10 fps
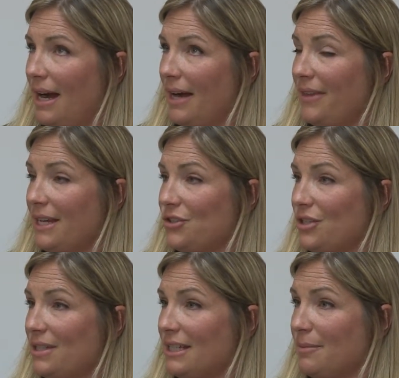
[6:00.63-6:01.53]
I think it's
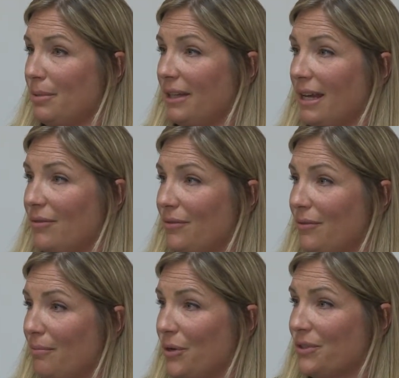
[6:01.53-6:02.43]
just
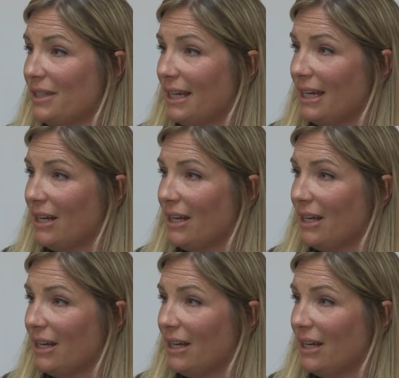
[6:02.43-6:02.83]
disbelief mostly,